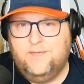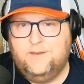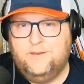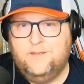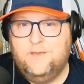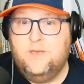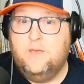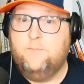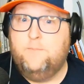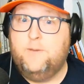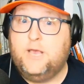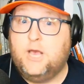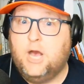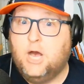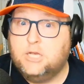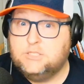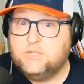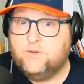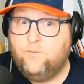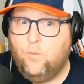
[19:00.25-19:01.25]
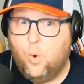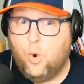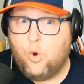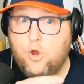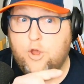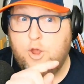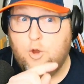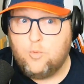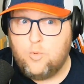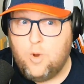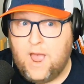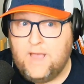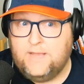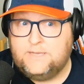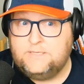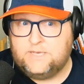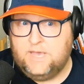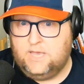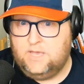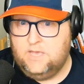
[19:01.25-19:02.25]
And because of Warrior
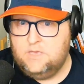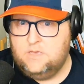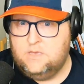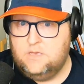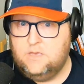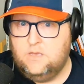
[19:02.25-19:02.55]
Rising,